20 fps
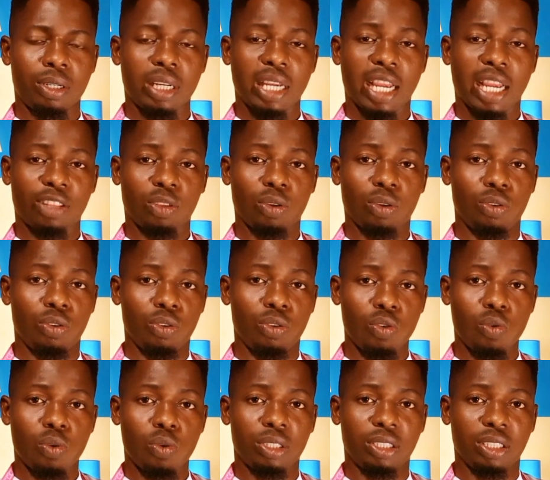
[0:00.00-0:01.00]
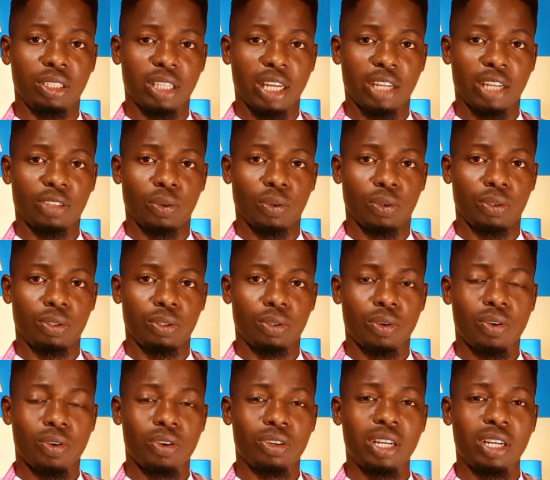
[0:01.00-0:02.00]
Carton, you know what is carton?
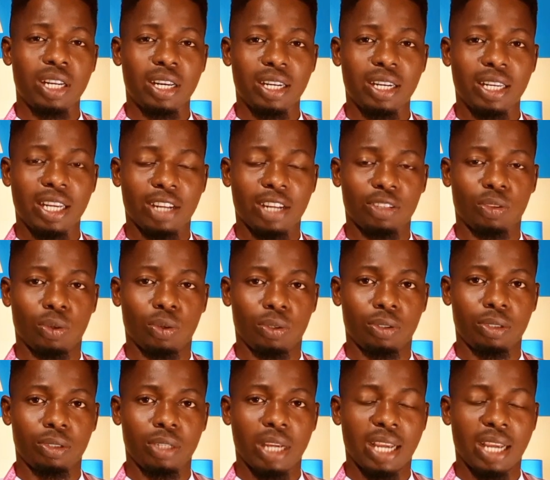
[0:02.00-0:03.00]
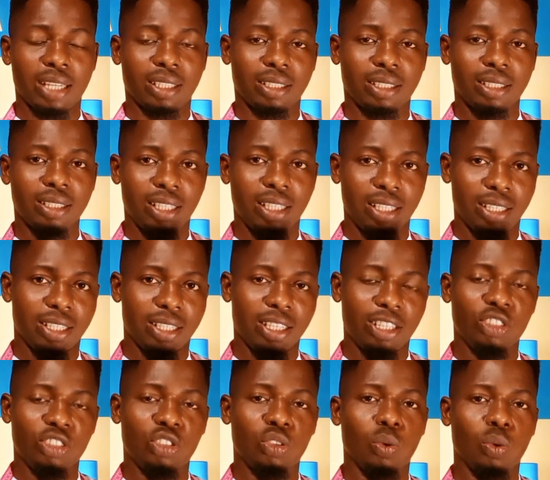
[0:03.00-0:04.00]
Ordinary carton as his
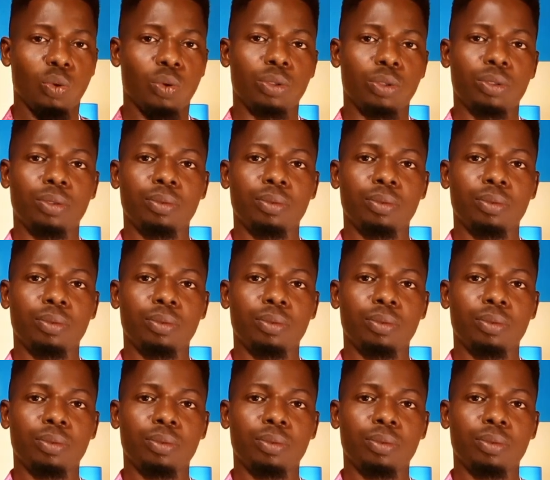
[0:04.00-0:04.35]
insole.